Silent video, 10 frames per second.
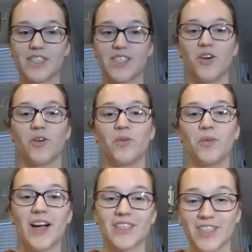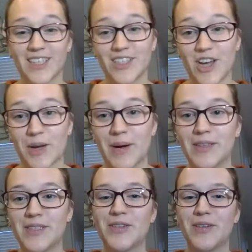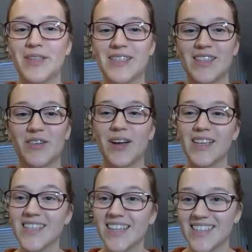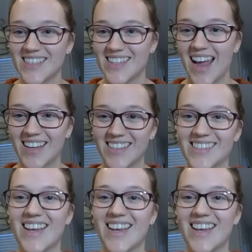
So we're actually going to talk about students in residence next,